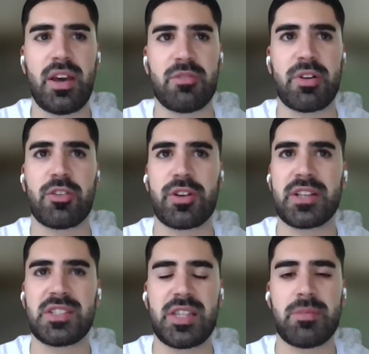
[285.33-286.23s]
and
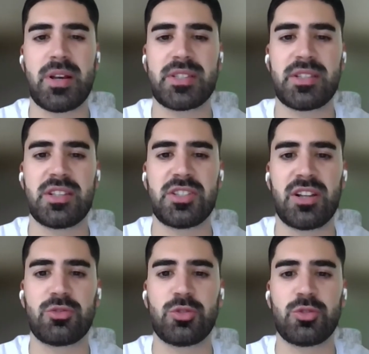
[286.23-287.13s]
recognizing them as
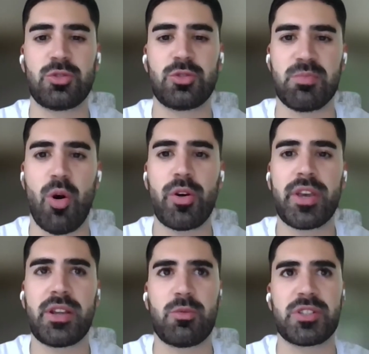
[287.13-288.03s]
essential tools for
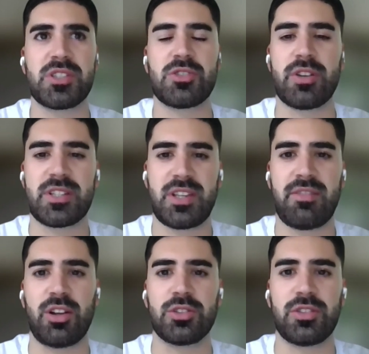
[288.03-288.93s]
smoking, which is going to
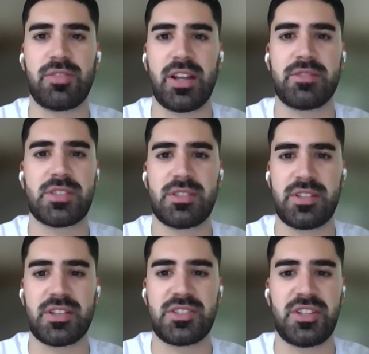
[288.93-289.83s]
save a lot of lives
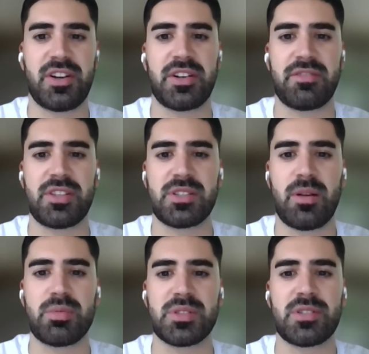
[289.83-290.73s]
next year if this
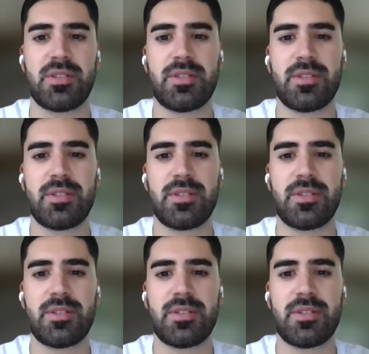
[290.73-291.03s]
happens.